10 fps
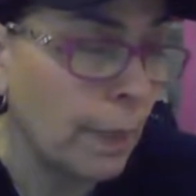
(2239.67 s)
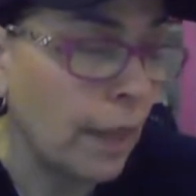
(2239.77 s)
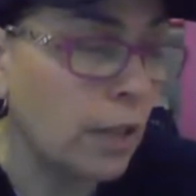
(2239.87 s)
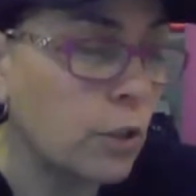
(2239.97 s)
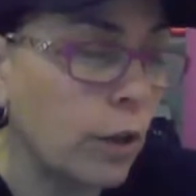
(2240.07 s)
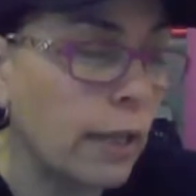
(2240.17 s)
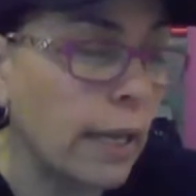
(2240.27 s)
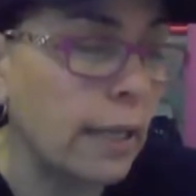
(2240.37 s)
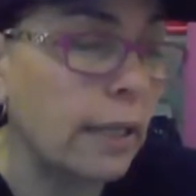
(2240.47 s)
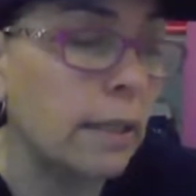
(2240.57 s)
I started
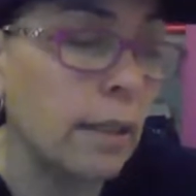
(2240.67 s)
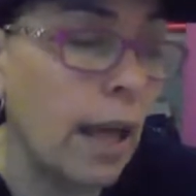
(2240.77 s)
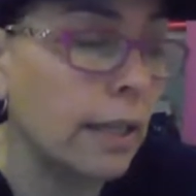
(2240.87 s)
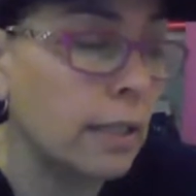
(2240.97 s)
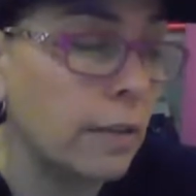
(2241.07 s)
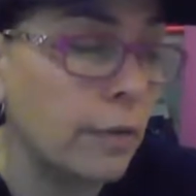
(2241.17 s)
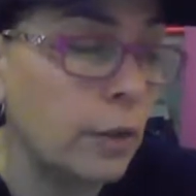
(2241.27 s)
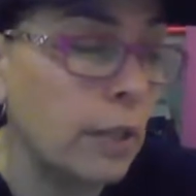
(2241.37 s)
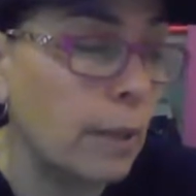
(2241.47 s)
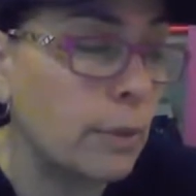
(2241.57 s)
getting colonics a few
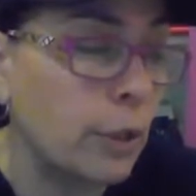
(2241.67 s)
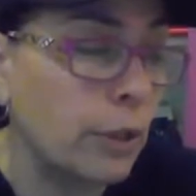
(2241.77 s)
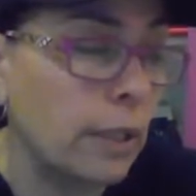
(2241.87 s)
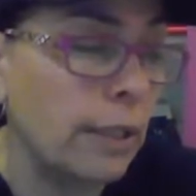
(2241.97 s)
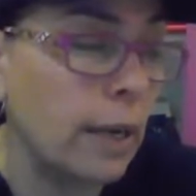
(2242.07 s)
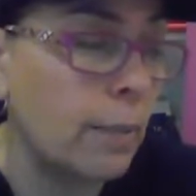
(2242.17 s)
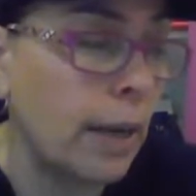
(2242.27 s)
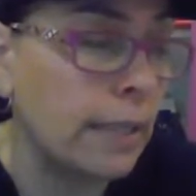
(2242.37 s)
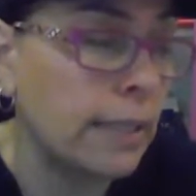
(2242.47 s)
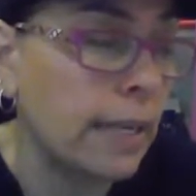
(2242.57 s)
times a year to clean up
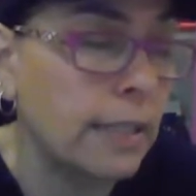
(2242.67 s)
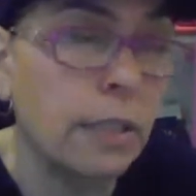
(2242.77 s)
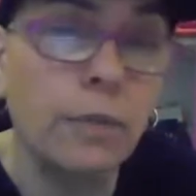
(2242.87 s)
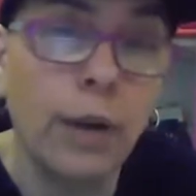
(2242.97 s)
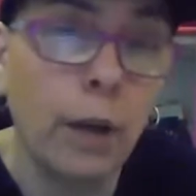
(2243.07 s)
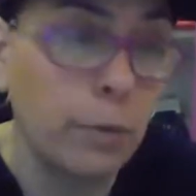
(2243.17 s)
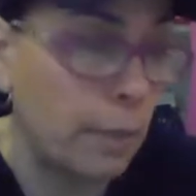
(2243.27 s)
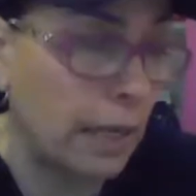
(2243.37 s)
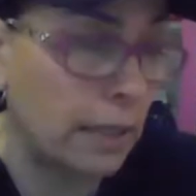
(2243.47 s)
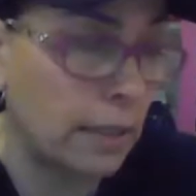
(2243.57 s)
my intestines for health
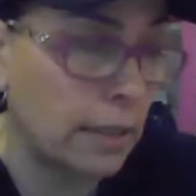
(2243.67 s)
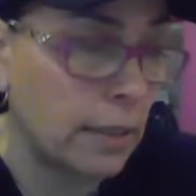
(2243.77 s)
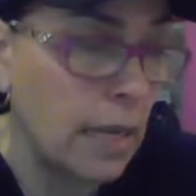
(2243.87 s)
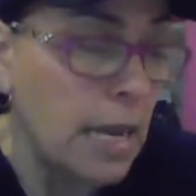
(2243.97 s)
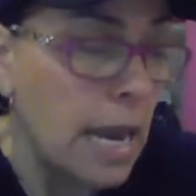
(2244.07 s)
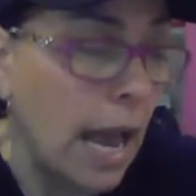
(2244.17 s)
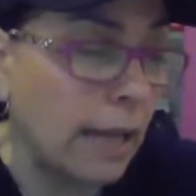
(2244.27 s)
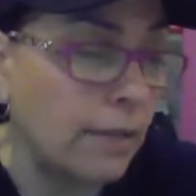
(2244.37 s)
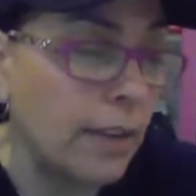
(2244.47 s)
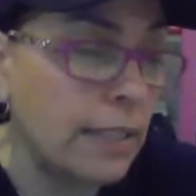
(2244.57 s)
maintenance.
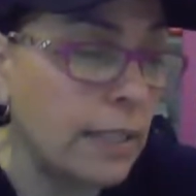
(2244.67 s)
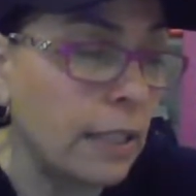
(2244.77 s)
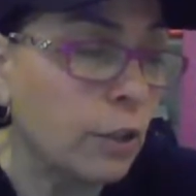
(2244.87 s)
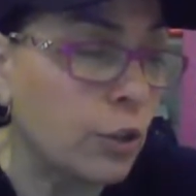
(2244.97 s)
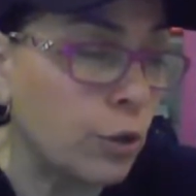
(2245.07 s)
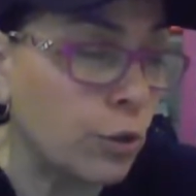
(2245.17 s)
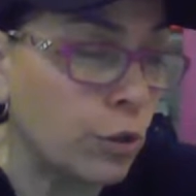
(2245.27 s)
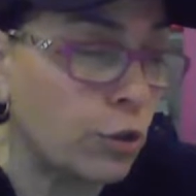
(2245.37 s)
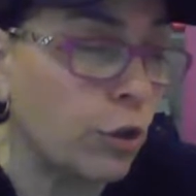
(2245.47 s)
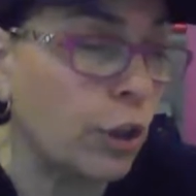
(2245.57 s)
I invested in a
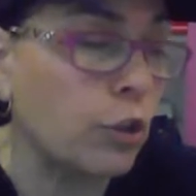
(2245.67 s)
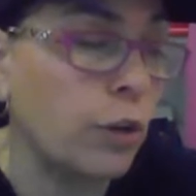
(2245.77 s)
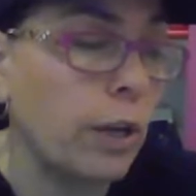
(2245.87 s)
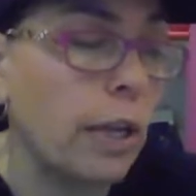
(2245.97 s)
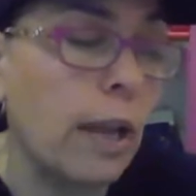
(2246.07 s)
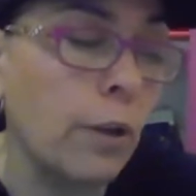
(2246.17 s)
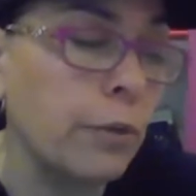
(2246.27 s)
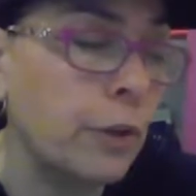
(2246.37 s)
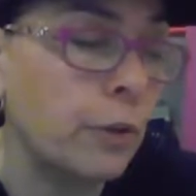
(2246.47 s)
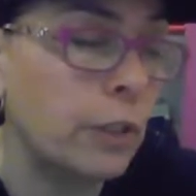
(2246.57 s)
juicer, started drinking
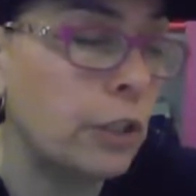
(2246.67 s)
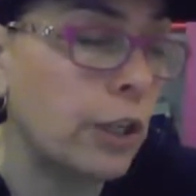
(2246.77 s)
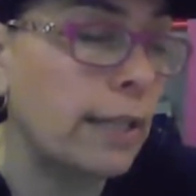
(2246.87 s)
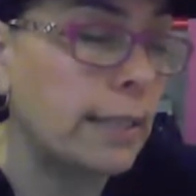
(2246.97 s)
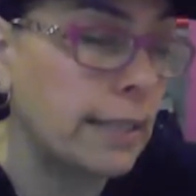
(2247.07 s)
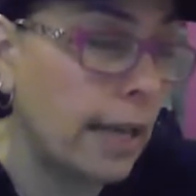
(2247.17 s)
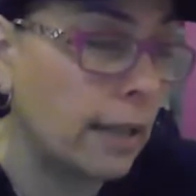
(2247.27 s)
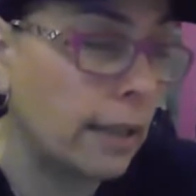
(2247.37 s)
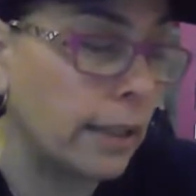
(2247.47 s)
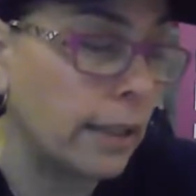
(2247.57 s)
healthy green shakes
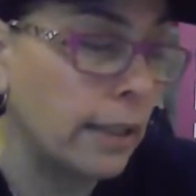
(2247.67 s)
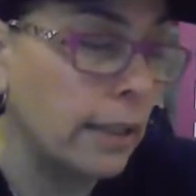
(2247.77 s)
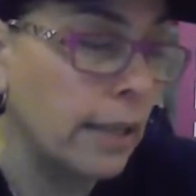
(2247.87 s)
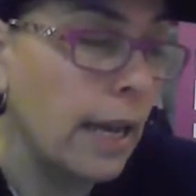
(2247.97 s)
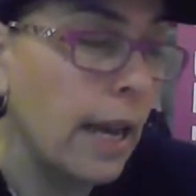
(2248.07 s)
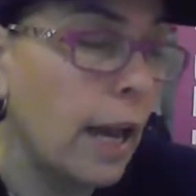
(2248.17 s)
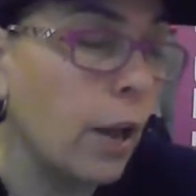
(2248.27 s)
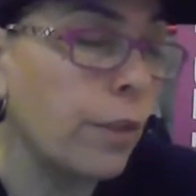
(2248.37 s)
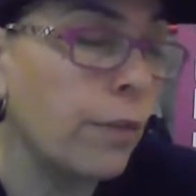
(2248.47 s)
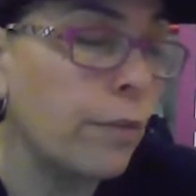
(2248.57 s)
daily.
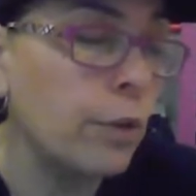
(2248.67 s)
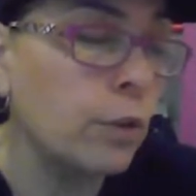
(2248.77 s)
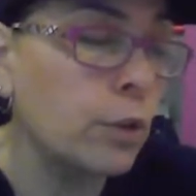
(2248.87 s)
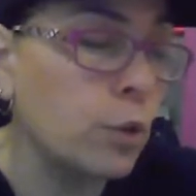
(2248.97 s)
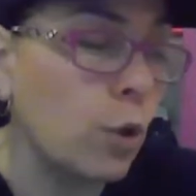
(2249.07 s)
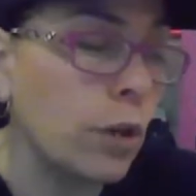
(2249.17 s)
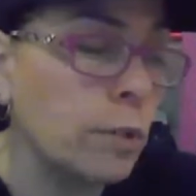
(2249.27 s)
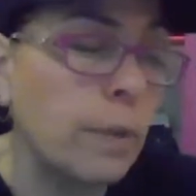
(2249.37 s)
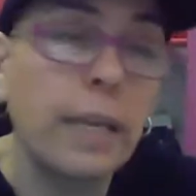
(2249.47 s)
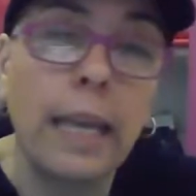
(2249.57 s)
Health food
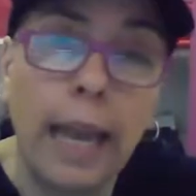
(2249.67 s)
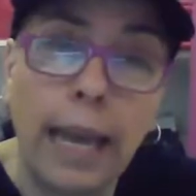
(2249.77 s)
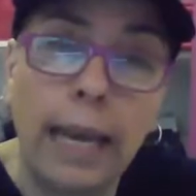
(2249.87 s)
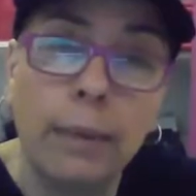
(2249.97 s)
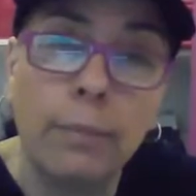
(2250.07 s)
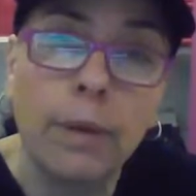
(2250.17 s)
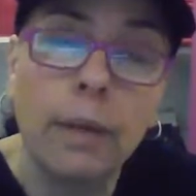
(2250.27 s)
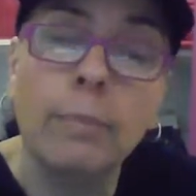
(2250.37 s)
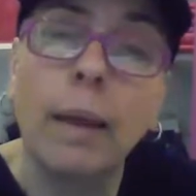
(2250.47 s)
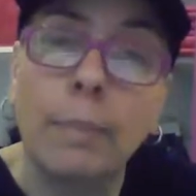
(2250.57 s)
stores became
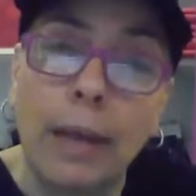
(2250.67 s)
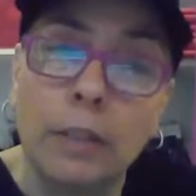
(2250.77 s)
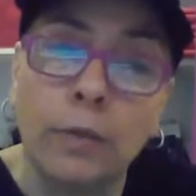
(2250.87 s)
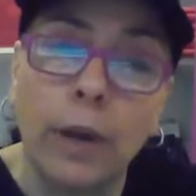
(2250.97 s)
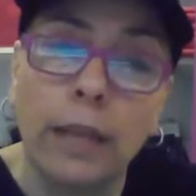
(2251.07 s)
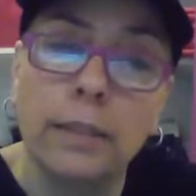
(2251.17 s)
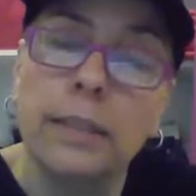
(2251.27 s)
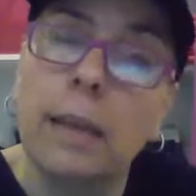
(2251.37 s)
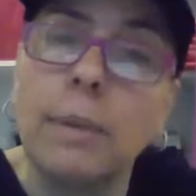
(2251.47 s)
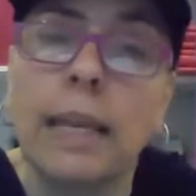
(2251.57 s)
my best friends.
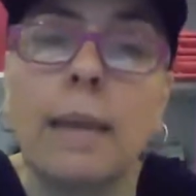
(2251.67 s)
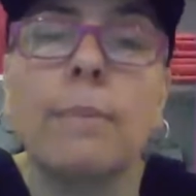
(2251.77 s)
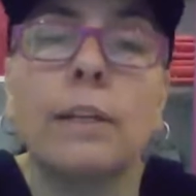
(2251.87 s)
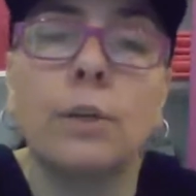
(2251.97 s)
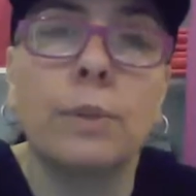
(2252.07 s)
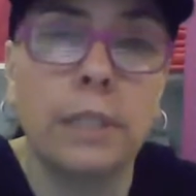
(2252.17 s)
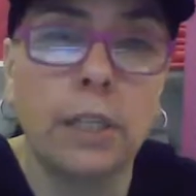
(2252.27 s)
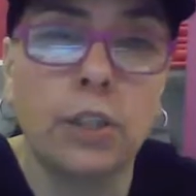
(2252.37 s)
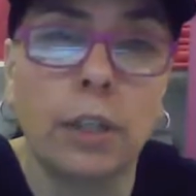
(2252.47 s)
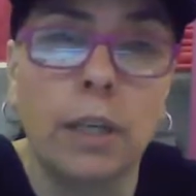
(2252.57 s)
They became my new
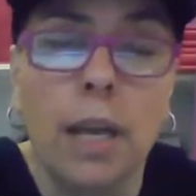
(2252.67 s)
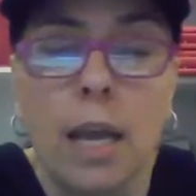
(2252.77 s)
addiction.